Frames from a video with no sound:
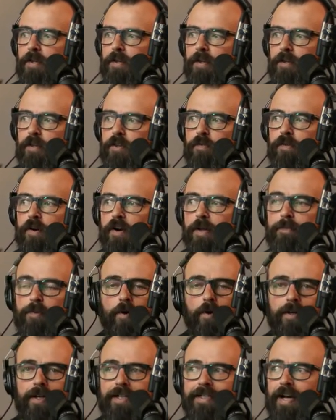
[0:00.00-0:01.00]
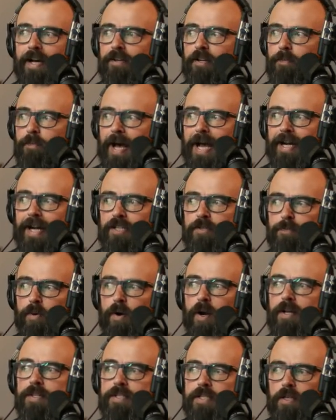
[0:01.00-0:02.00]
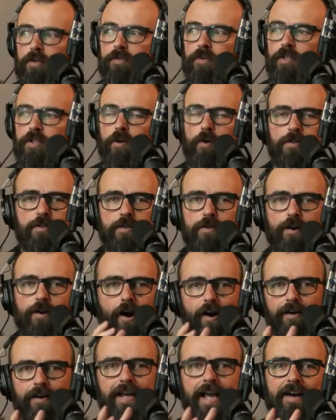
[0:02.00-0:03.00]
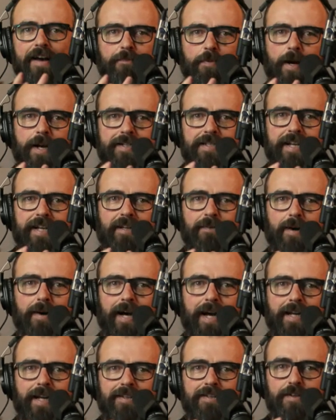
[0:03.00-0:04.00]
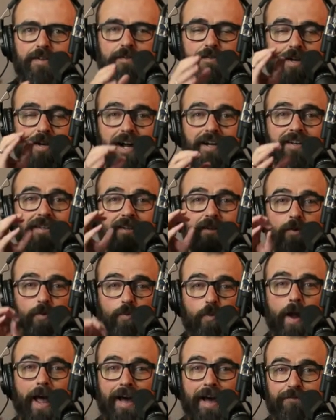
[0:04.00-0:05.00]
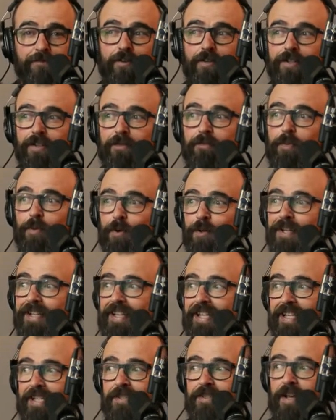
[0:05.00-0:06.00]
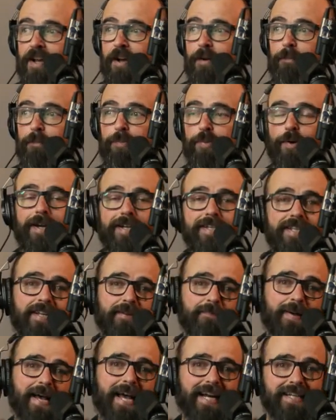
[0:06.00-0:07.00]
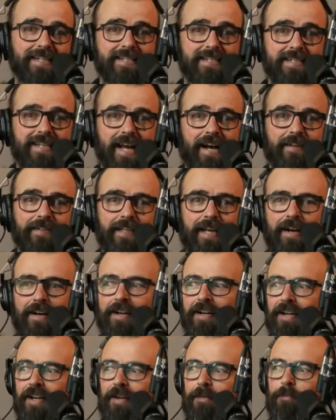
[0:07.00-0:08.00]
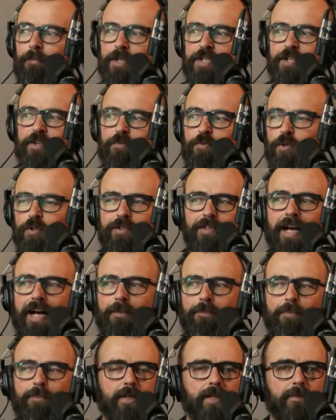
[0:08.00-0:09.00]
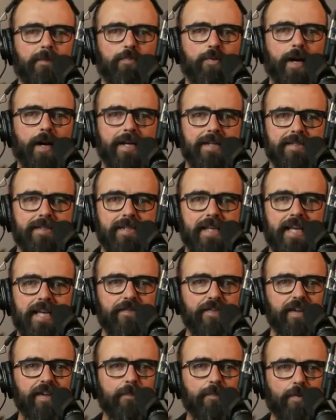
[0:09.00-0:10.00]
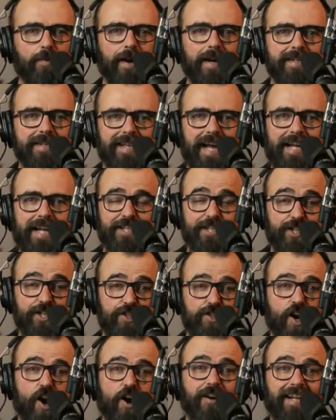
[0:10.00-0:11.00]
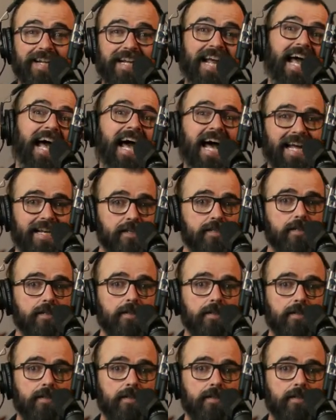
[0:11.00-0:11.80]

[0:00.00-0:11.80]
you've already broken it down to package, bronze, silver, and gold. So you already have pricing in mind. So you've gone to the effort of putting these pricing packages down there, but you will not put a price, even a price at starting at.